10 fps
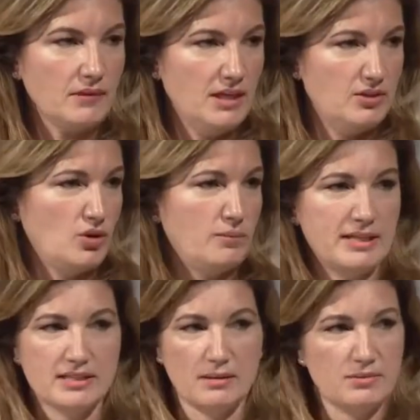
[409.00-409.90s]
he stopped me
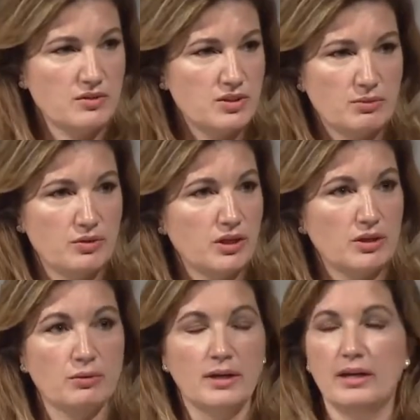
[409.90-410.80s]
and said, I'm sorry to bother
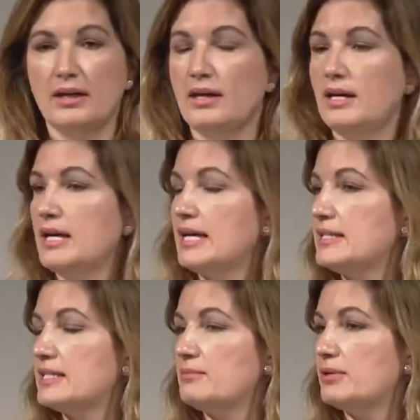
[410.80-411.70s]
you. He
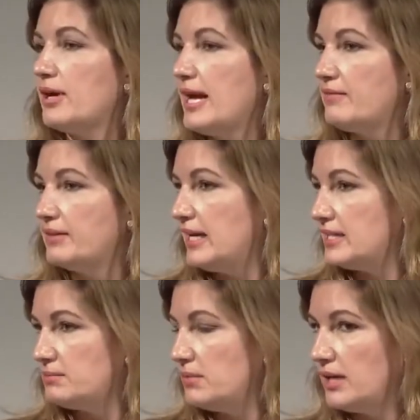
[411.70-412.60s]
said, but I haven't
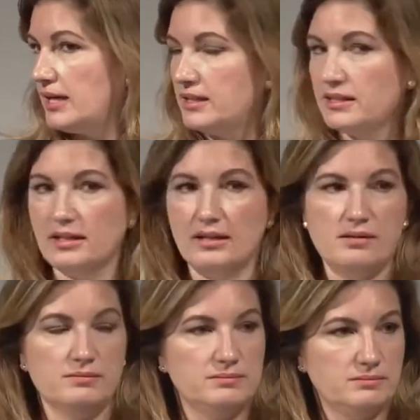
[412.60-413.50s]
had
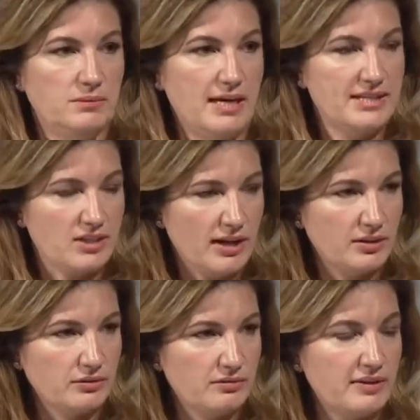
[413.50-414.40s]
my
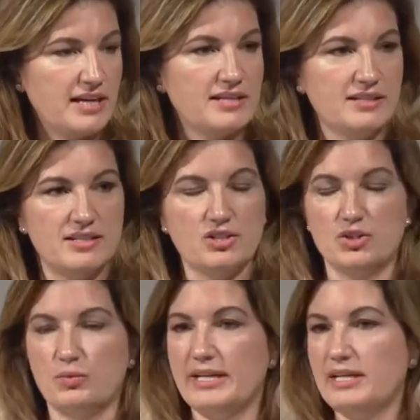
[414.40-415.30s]
sign-on fee, because in addition
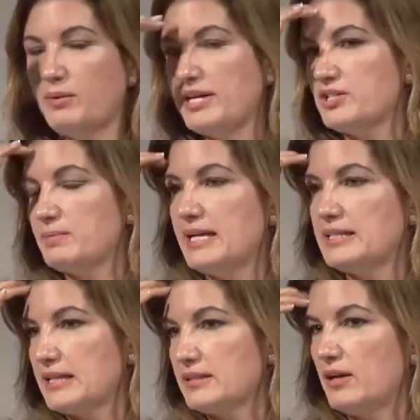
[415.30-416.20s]
to weekly wages, players
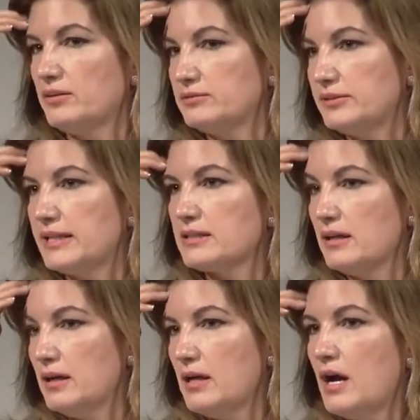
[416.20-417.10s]
get sign-on fees.
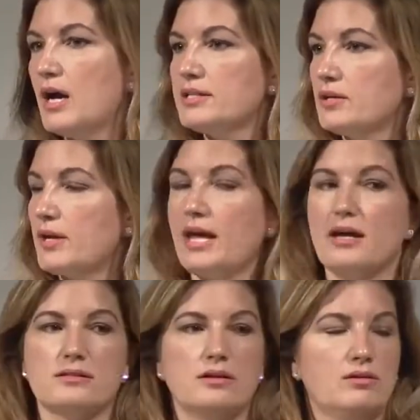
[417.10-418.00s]
I said, okay,
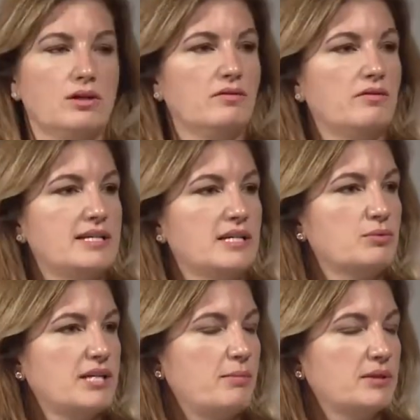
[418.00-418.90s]
I'll go and find out
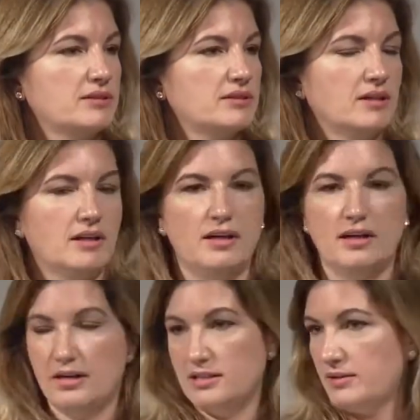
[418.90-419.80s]
what's happened.
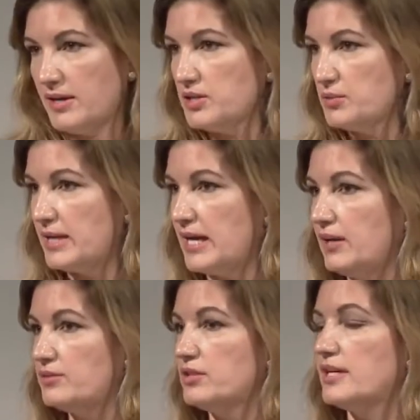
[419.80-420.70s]
So I go into
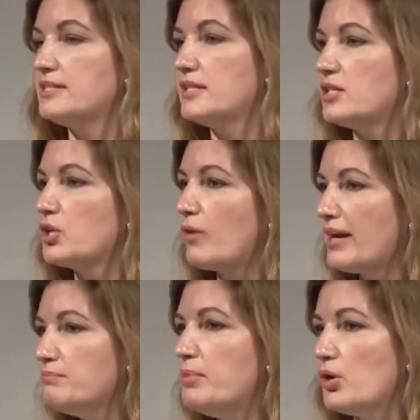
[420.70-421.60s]
accounts, and I said,
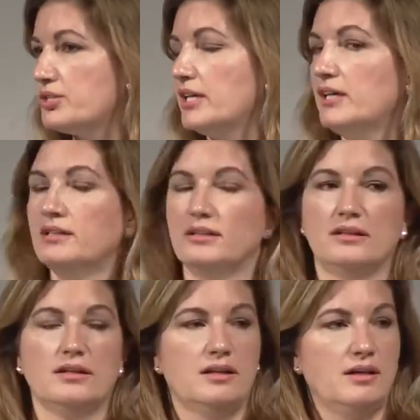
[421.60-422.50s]
Graham Potter
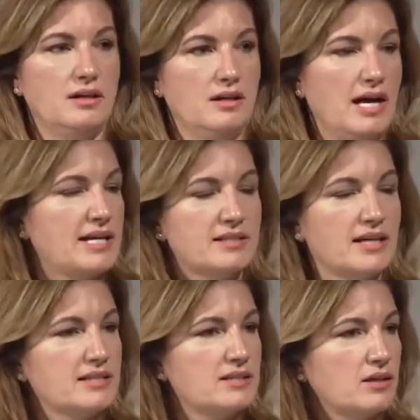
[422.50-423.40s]
hasn't
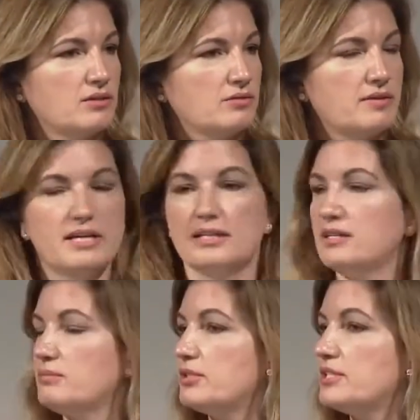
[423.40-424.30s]
had his sign-on fee. Can
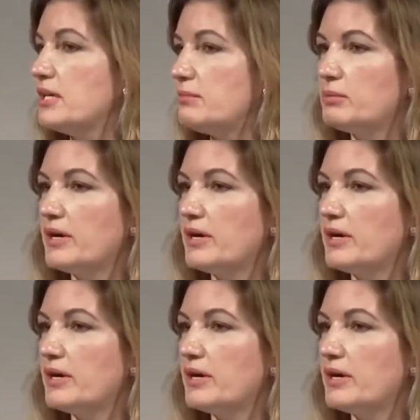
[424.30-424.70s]
anybody tell me why